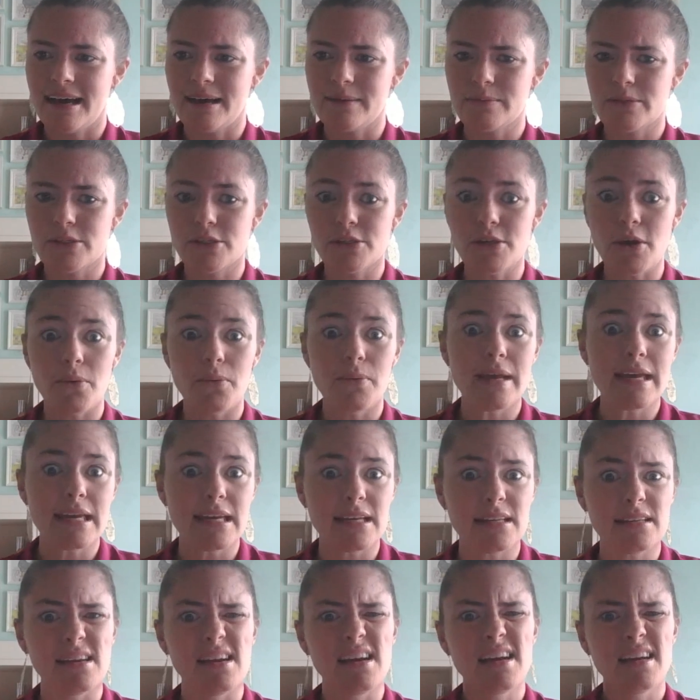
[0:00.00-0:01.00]
So we
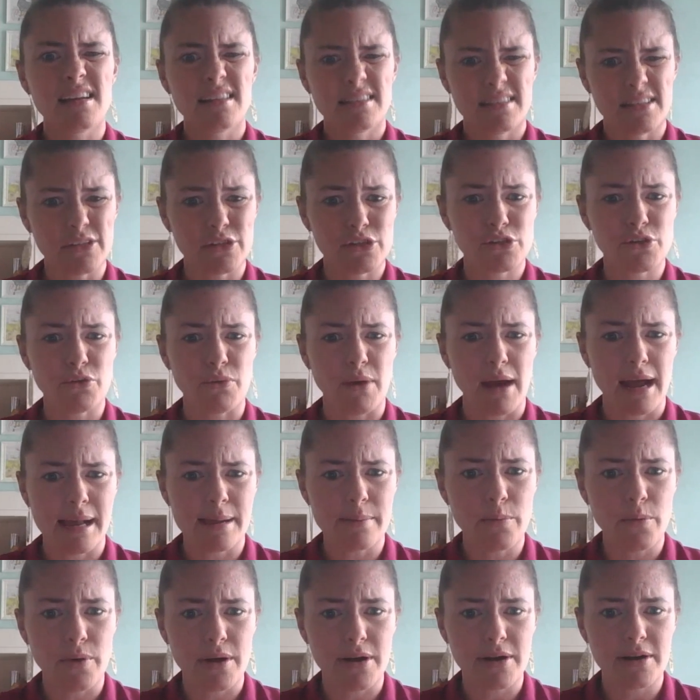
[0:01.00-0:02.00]
can
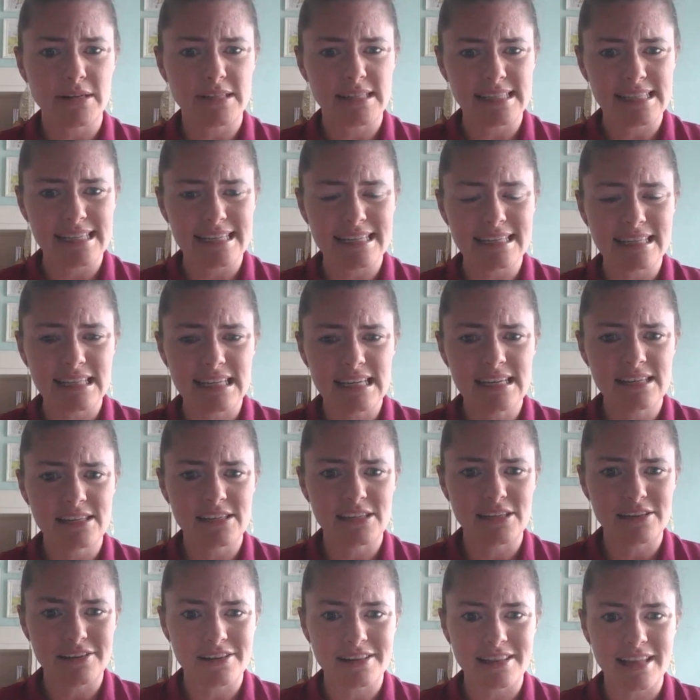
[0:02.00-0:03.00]
describe what our seedlings
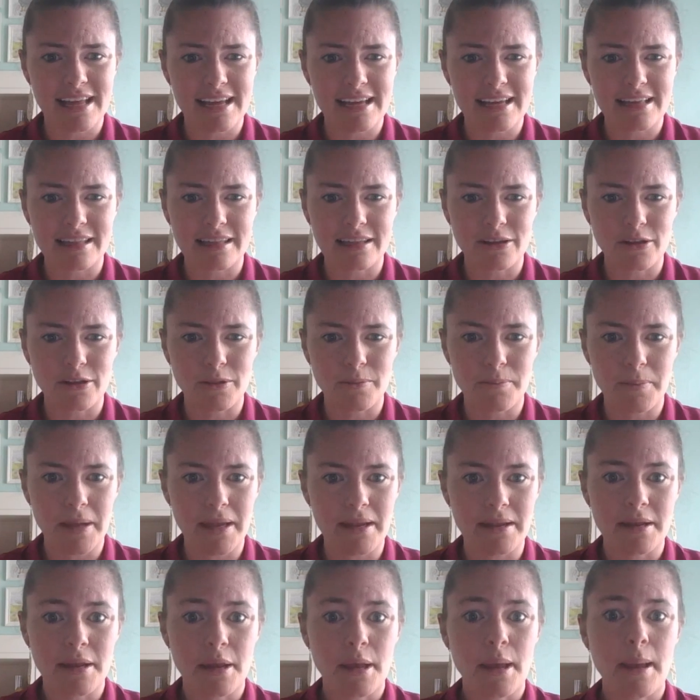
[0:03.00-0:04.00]
look like a little bit,
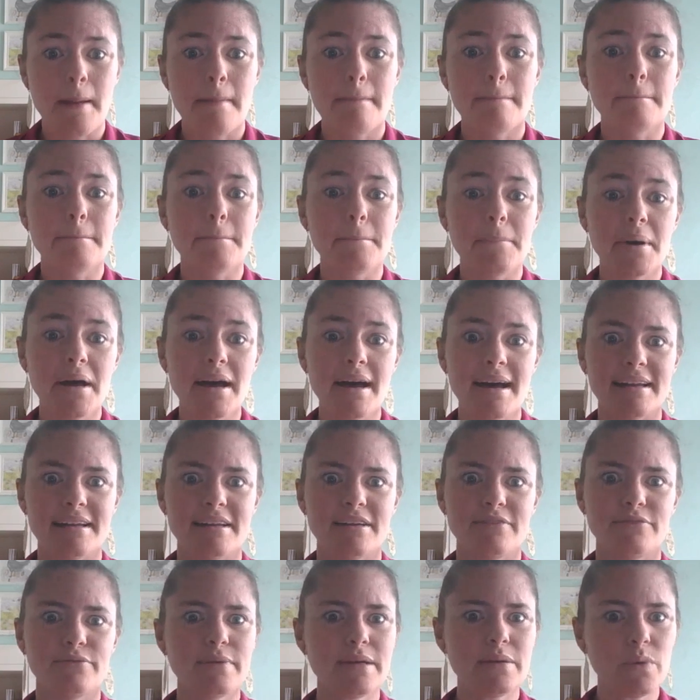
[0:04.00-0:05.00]
but
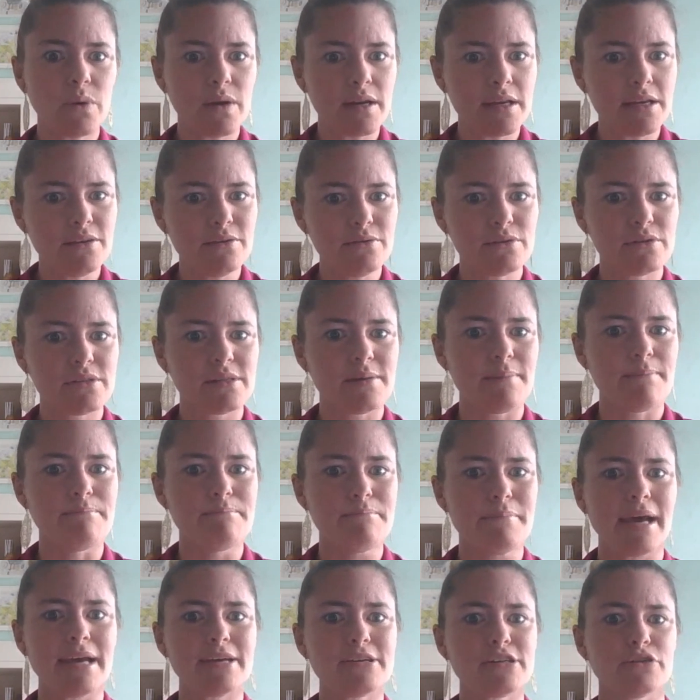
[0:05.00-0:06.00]
if we want to use some
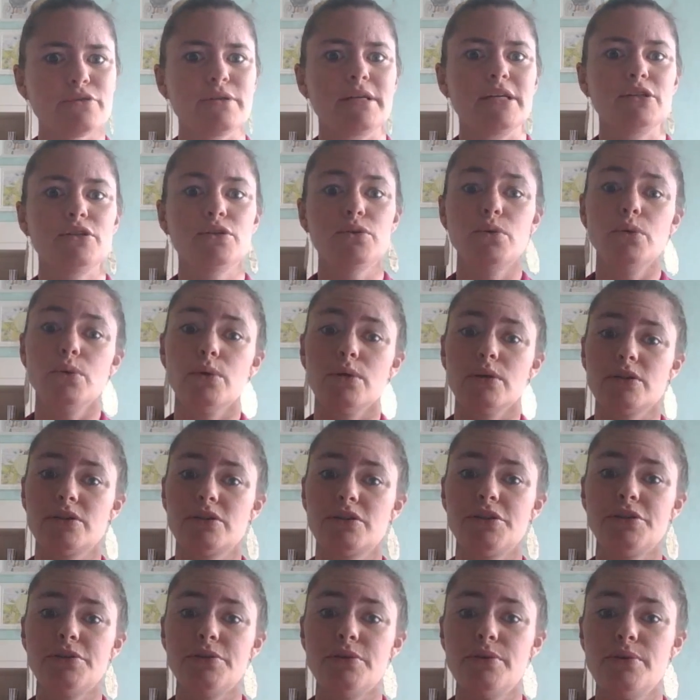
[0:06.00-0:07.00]
measuring tools
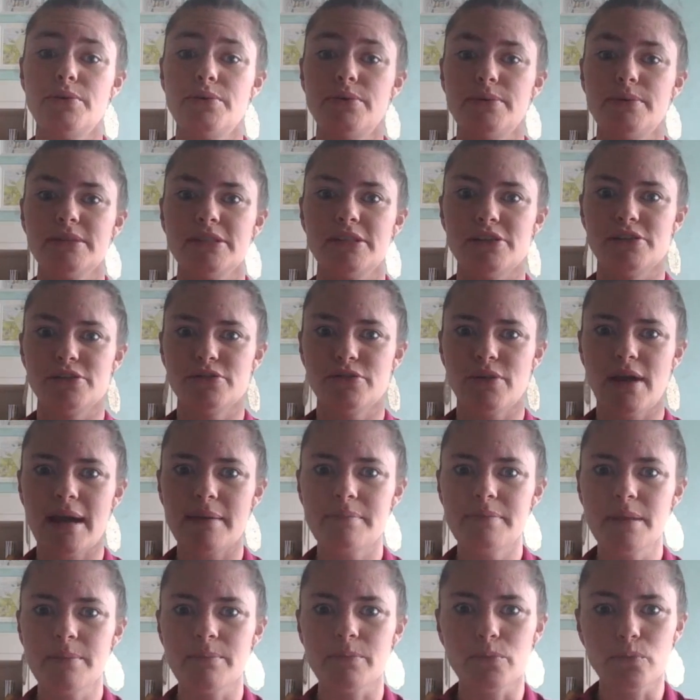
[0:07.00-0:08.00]
to describe
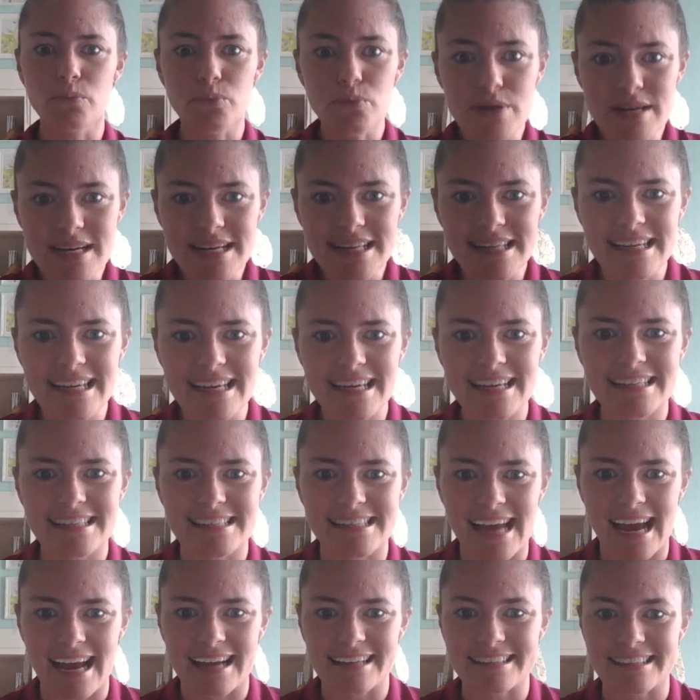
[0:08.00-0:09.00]
them really
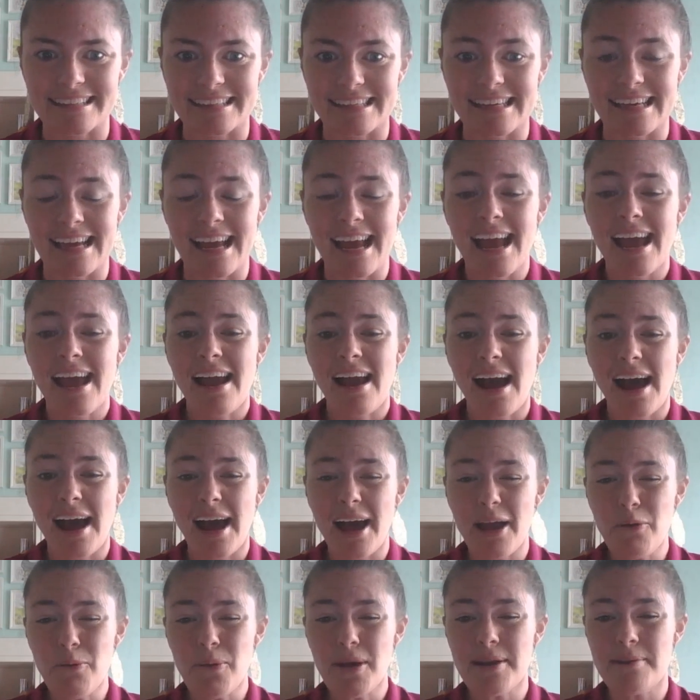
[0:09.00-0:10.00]
exactly, I
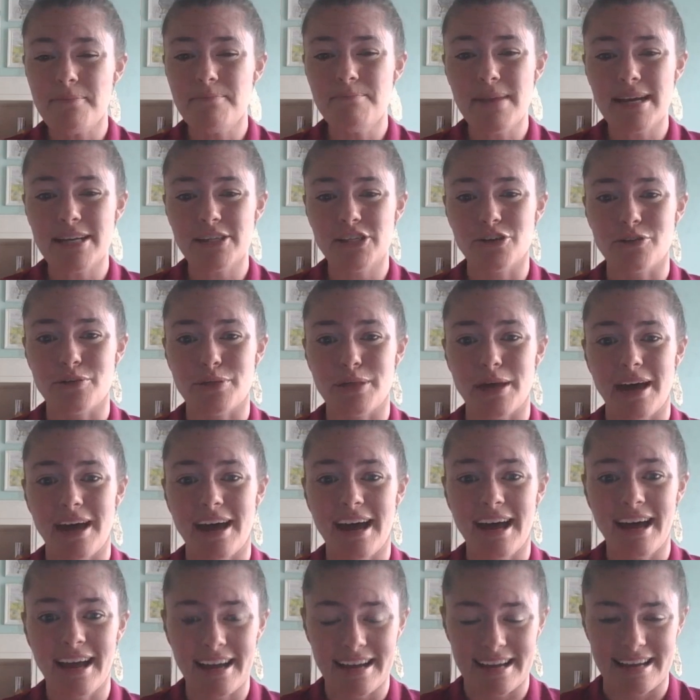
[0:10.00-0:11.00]
want to measure the
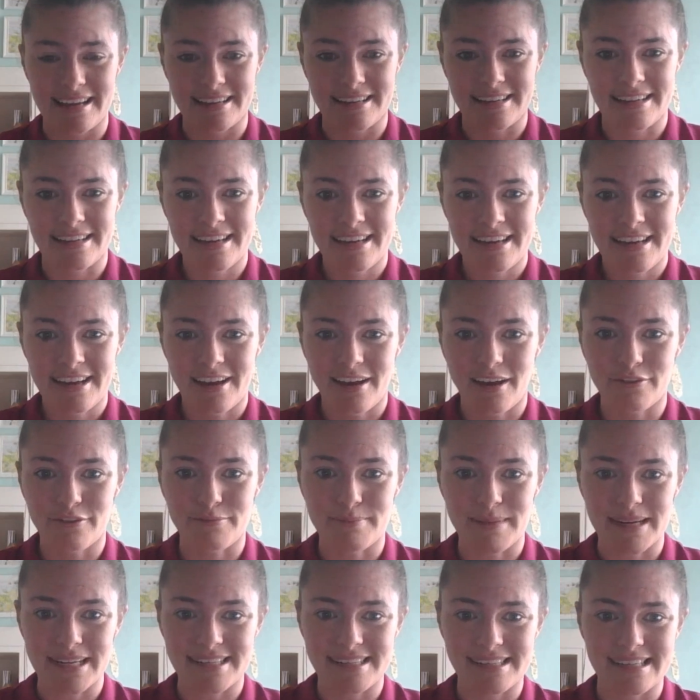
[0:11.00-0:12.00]
height of
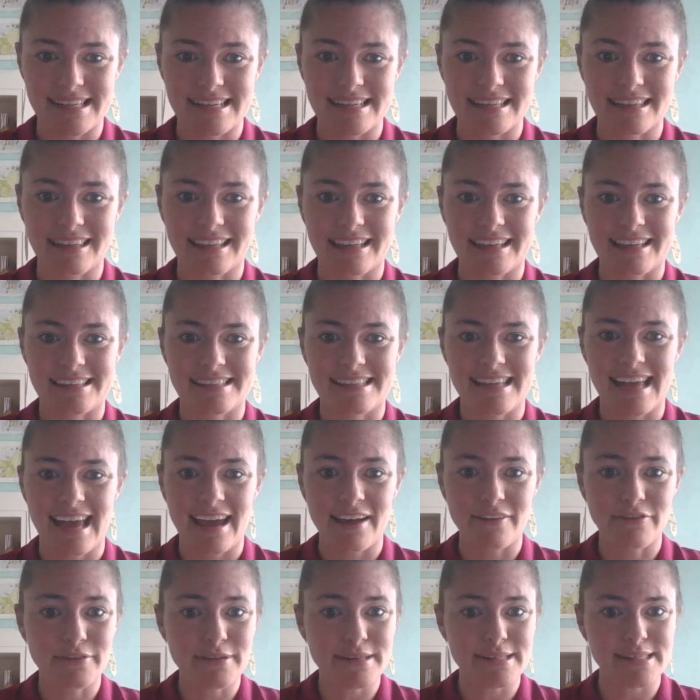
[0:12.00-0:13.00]
my seedlings
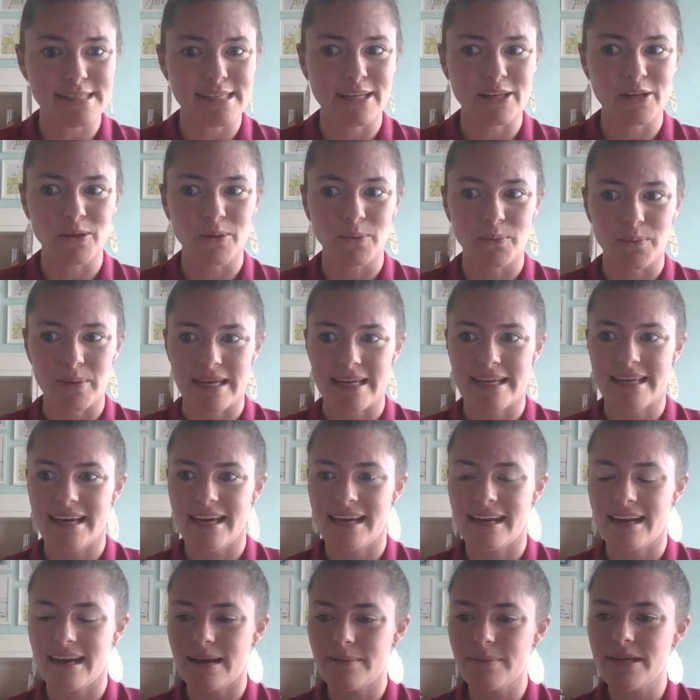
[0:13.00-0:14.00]
every single week, and
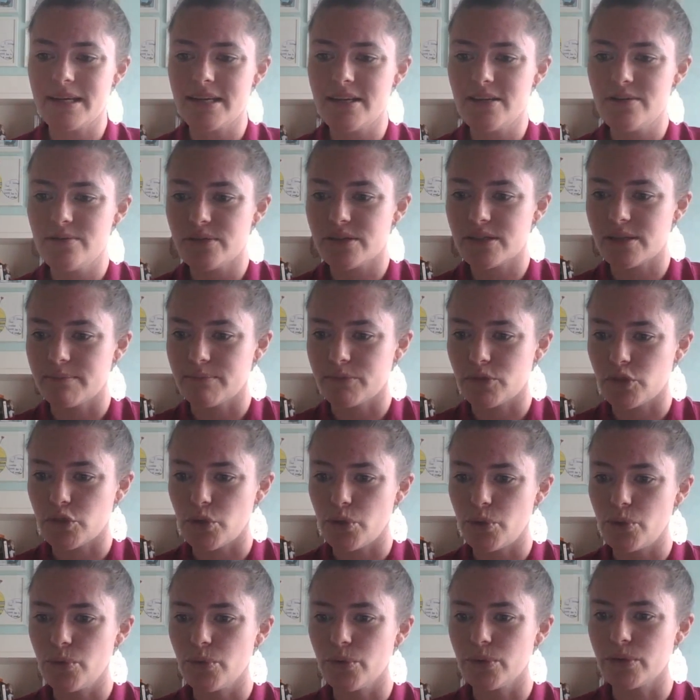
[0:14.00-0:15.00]
I'm going to use some
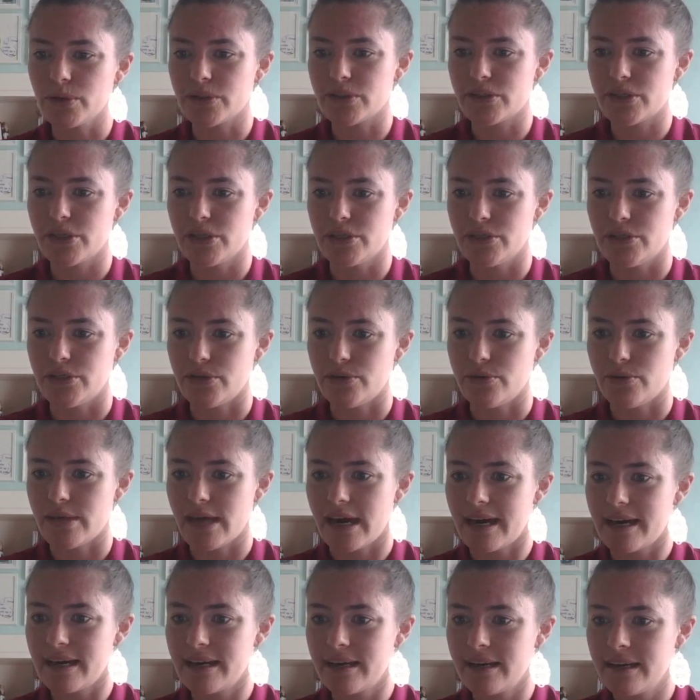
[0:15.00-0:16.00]
tools to do
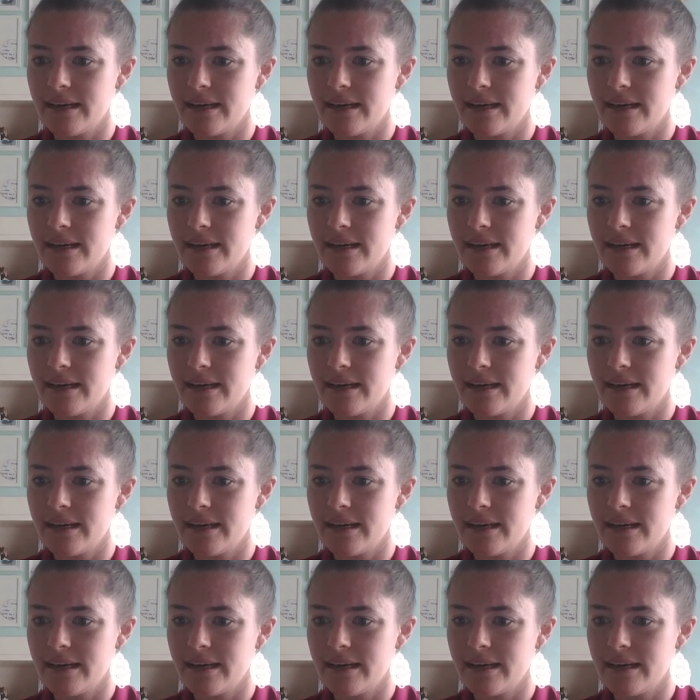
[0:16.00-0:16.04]
that.